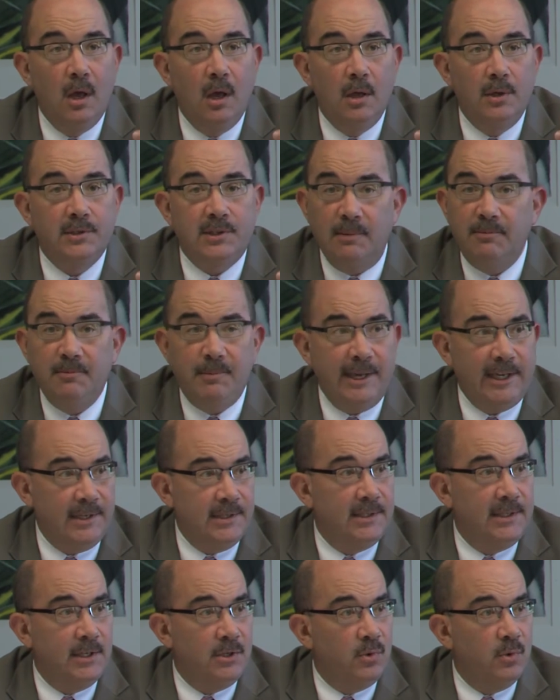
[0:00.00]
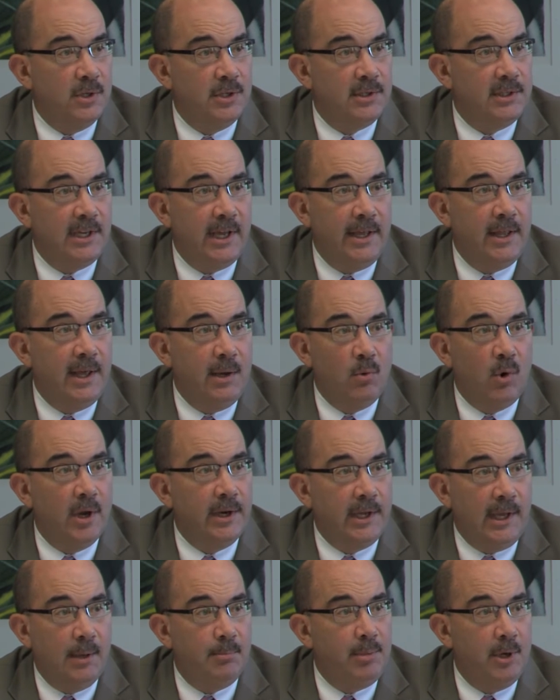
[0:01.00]
Some of my constituents say they want to
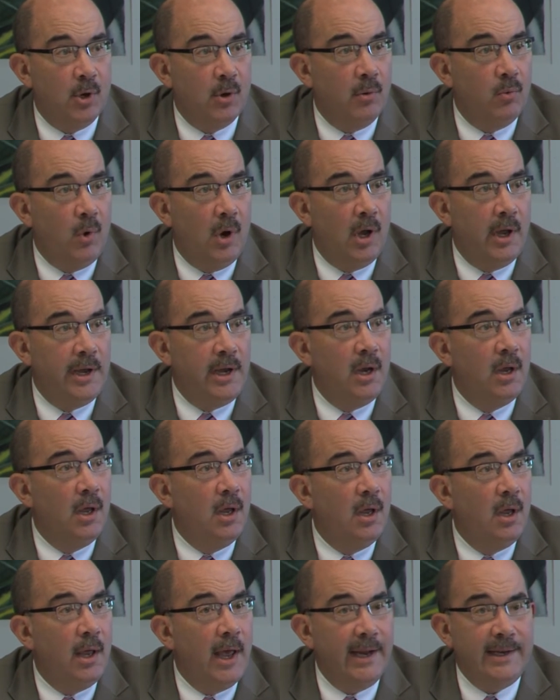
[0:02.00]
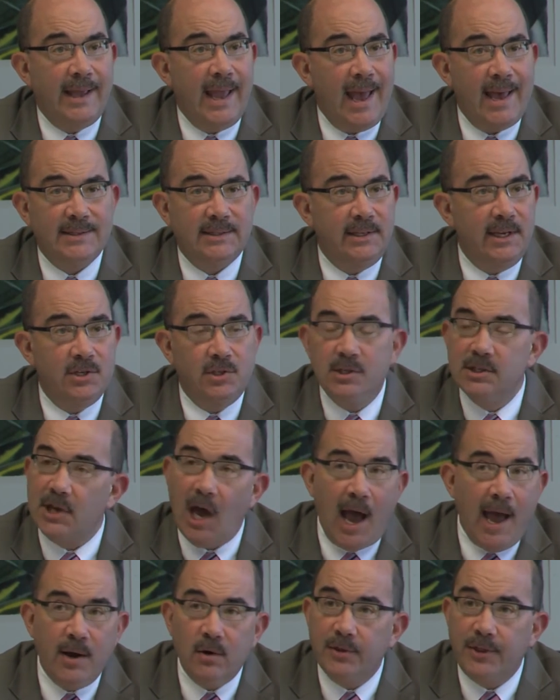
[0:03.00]
get beer and wine at gas stations.
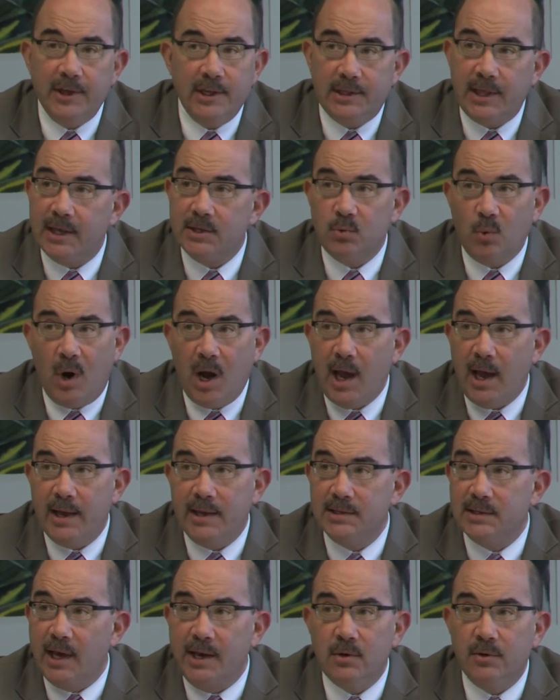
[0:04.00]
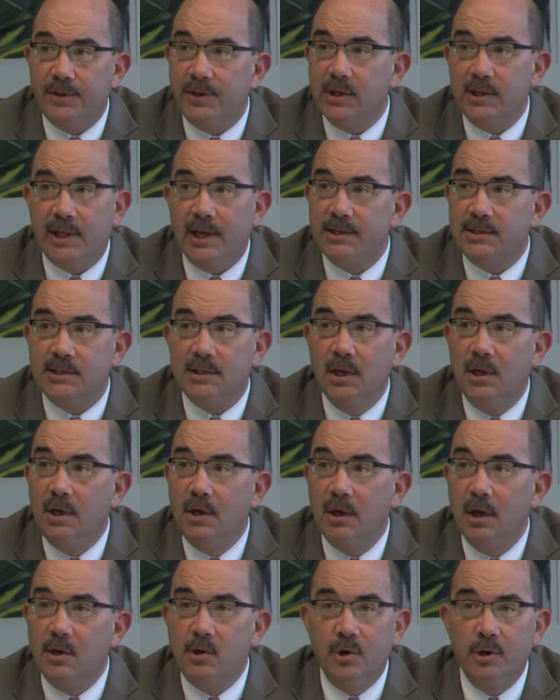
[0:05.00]
I don't think that's wise. I don't think that's
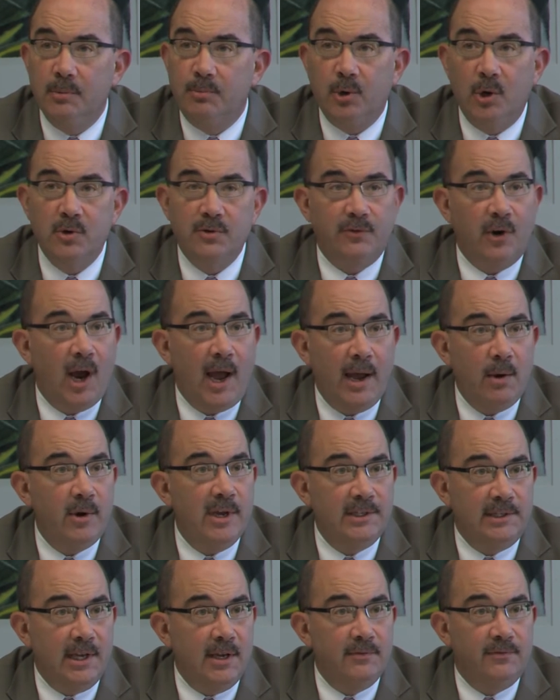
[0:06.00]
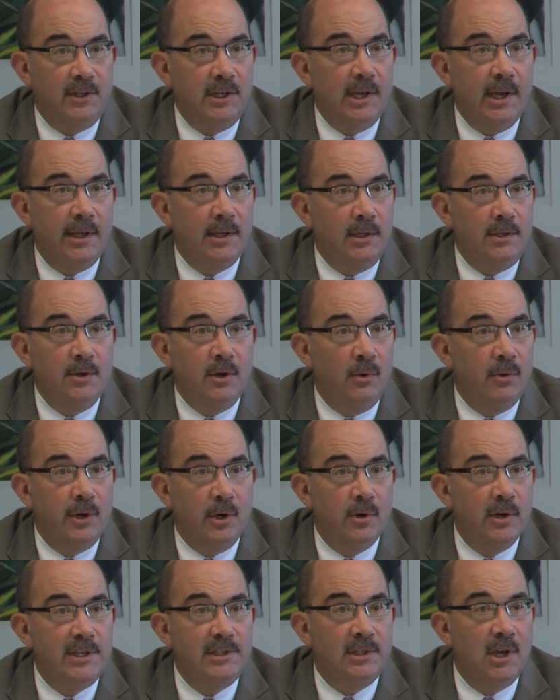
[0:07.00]
a good approach for highway safety. I, you know,
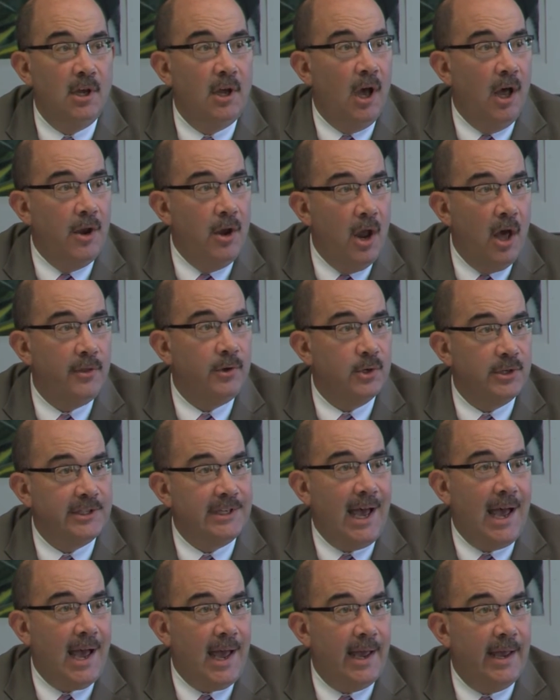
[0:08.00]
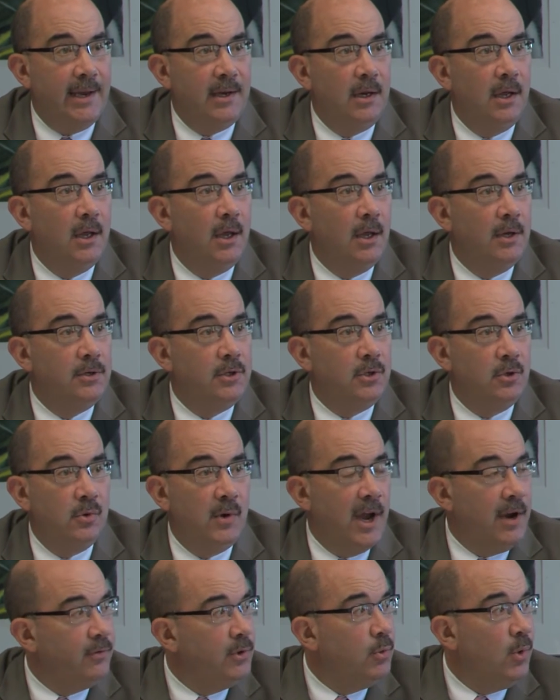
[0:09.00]
there is another side to
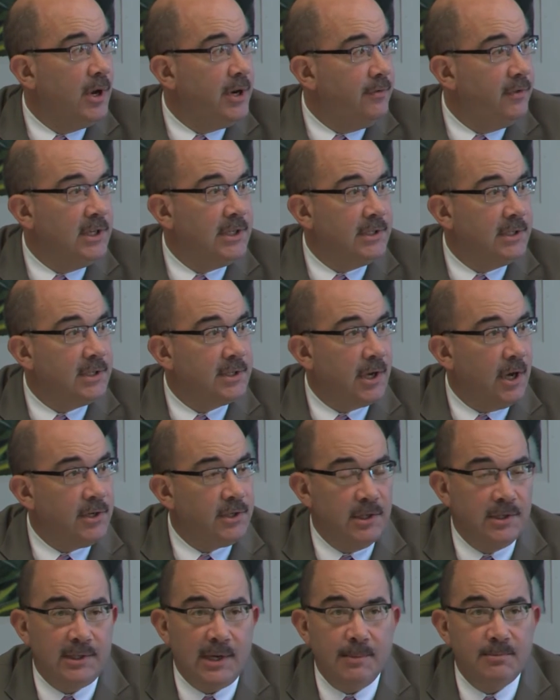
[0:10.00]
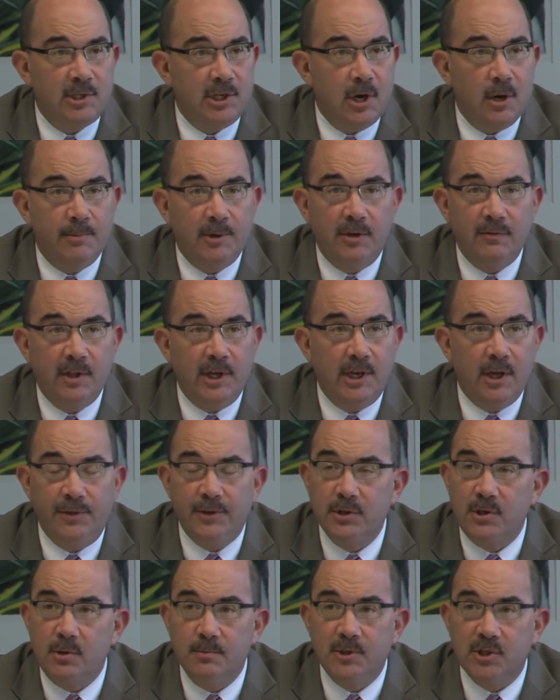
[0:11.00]
every one of these discussions. I'm chairman of the Health
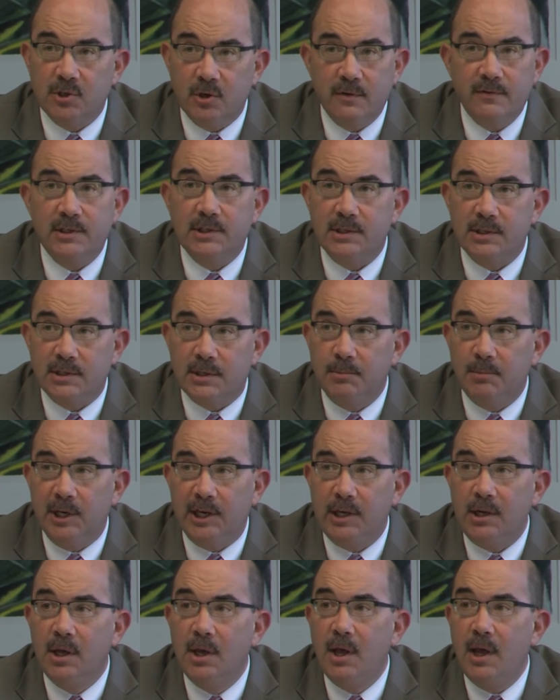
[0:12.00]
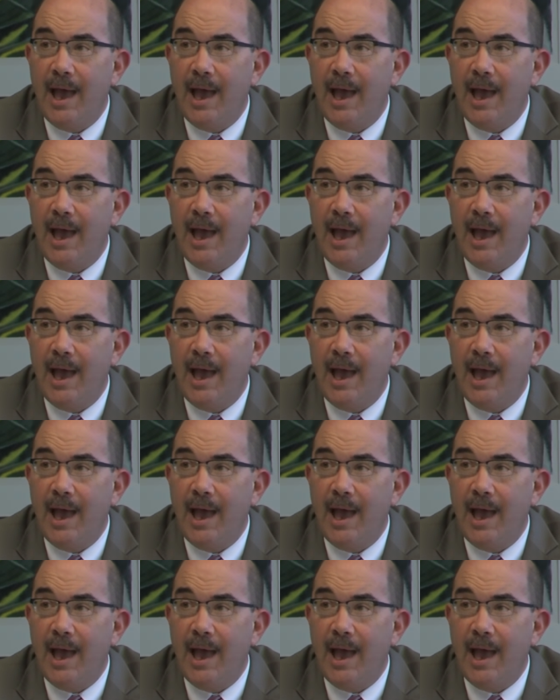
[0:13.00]
and Human Services Committee.